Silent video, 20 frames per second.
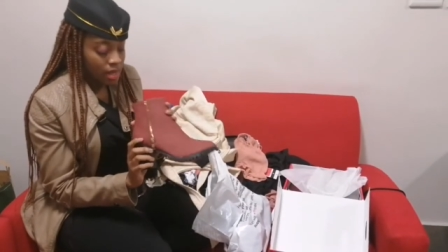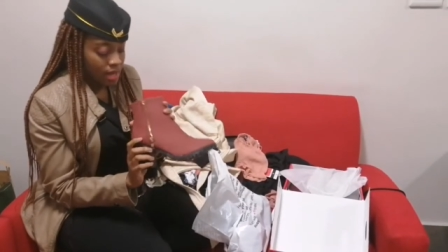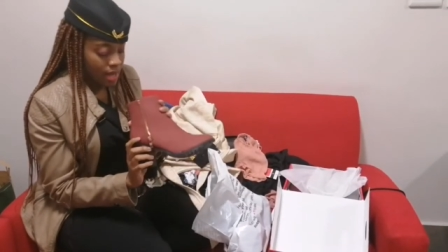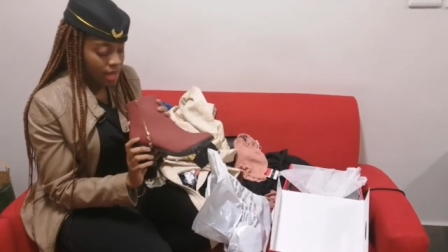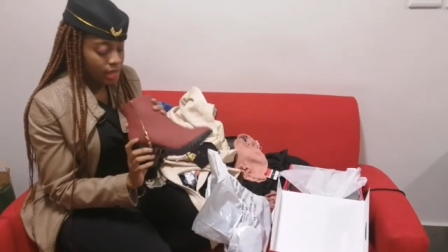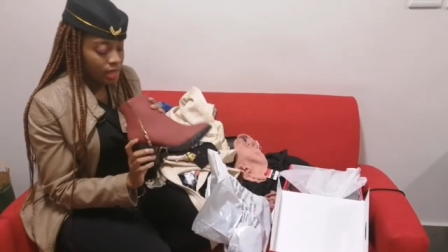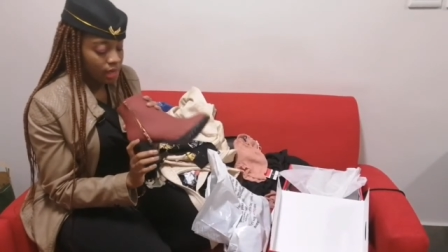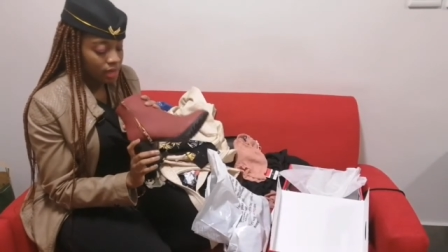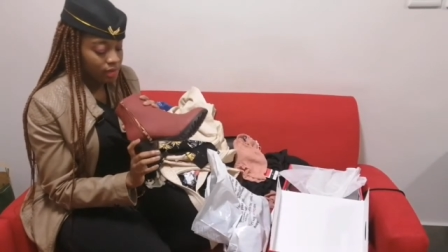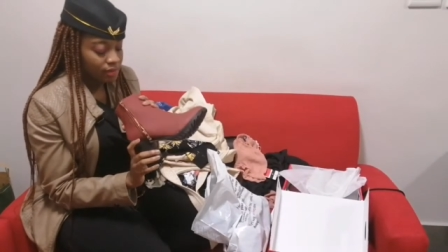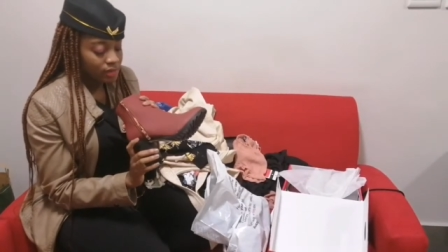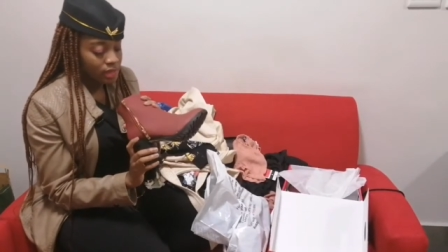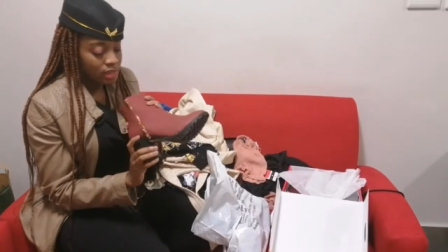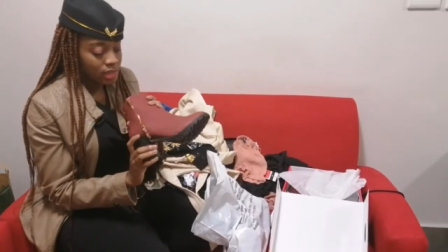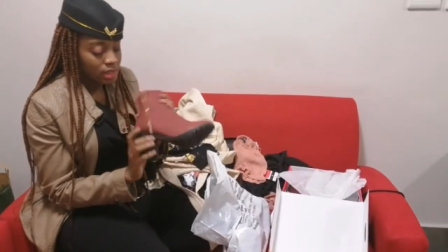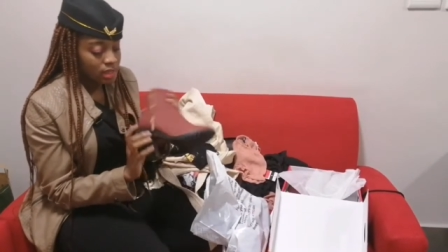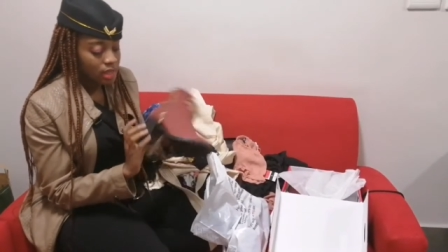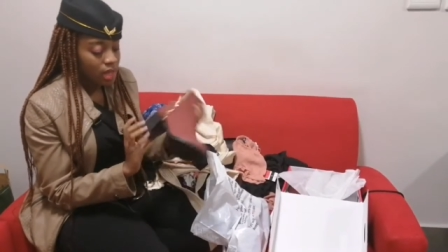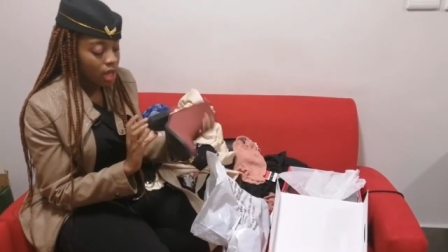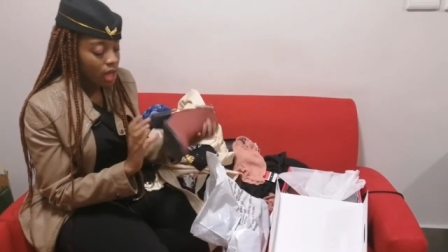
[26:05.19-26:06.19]
I loved
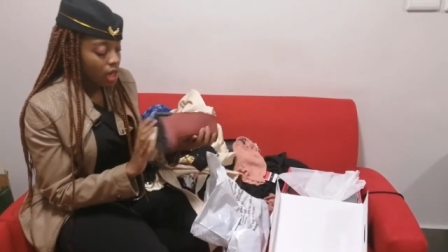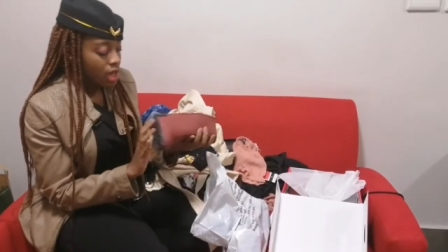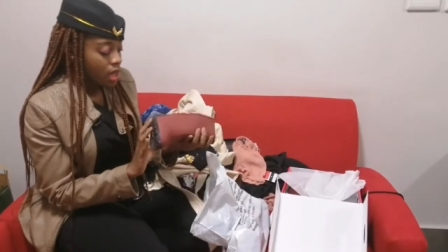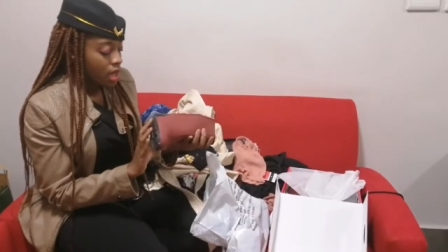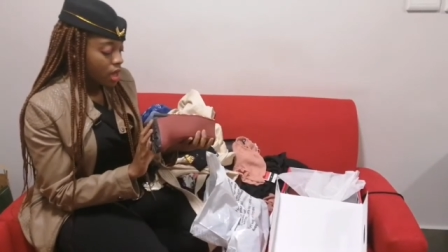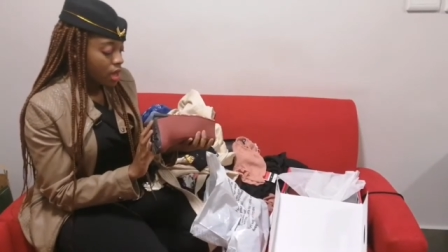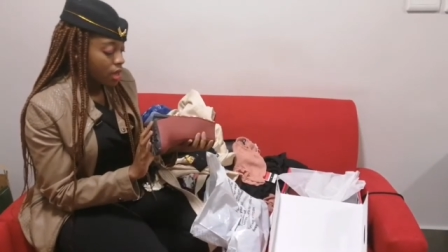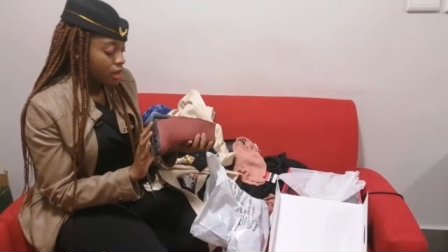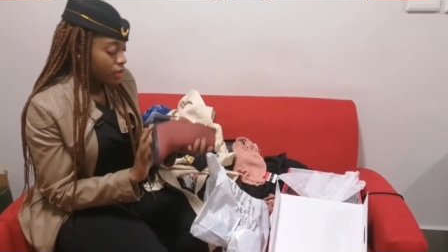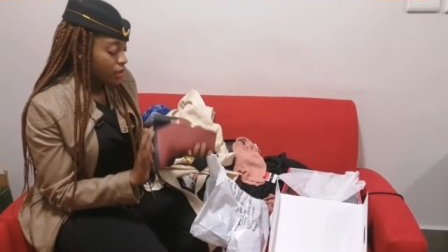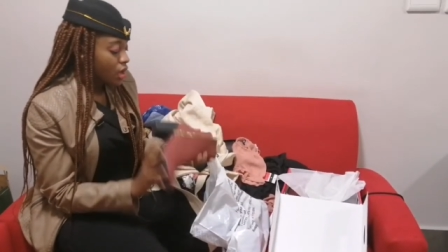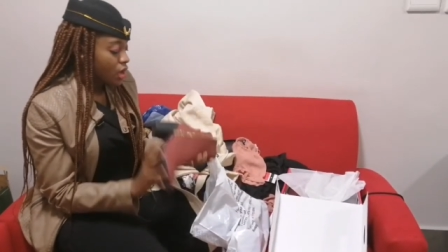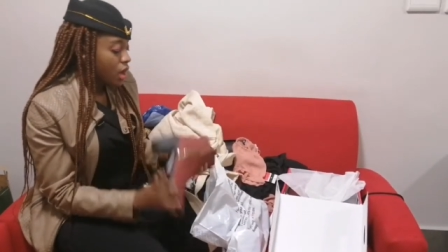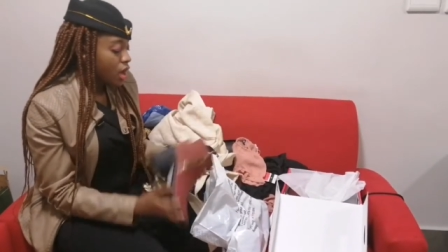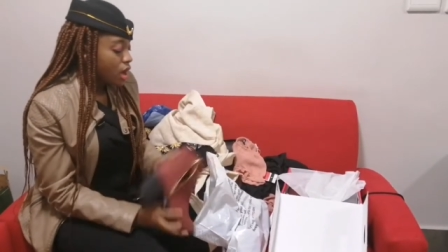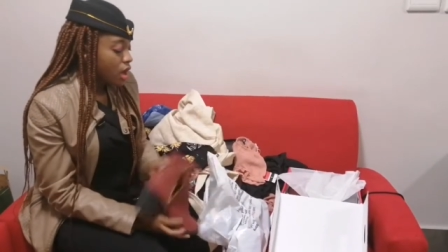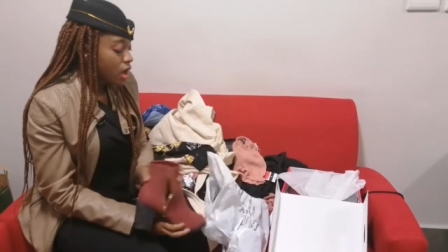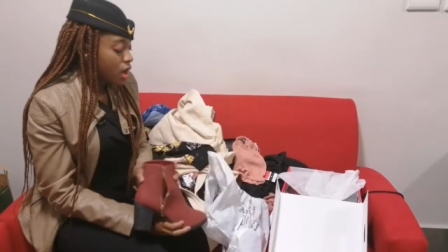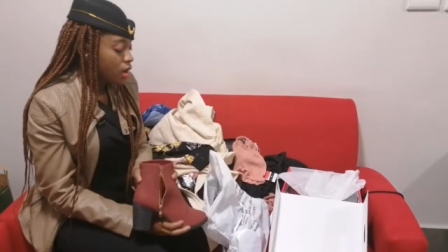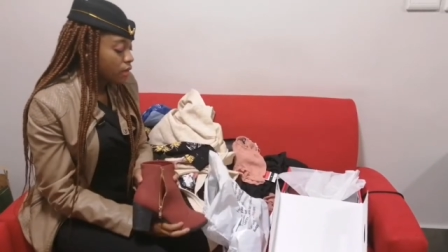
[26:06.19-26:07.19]
it.
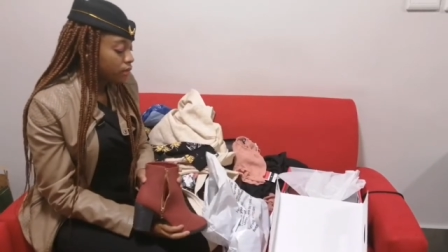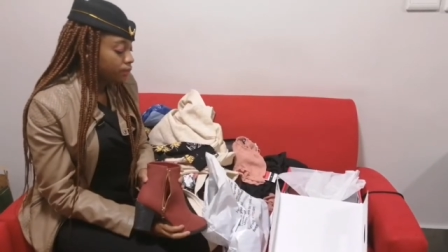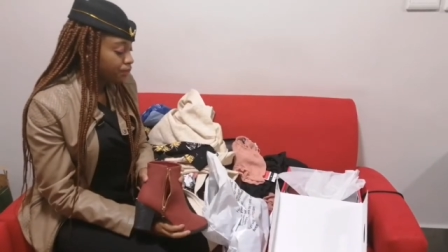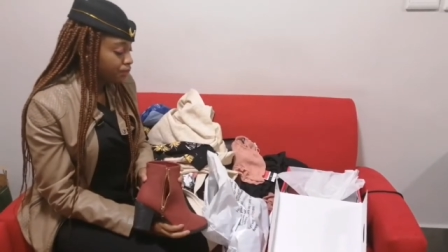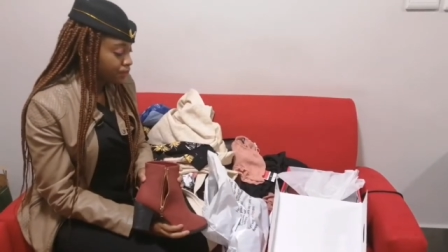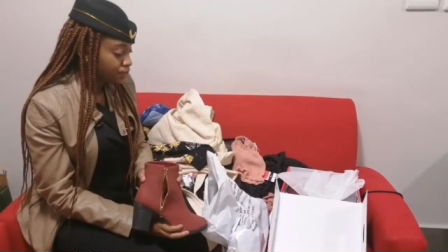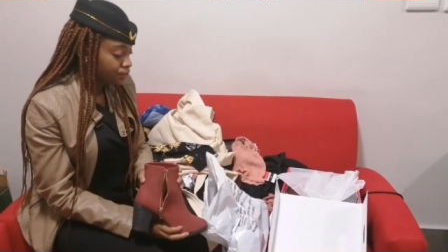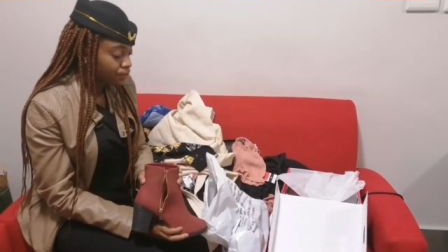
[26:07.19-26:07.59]
Yeah.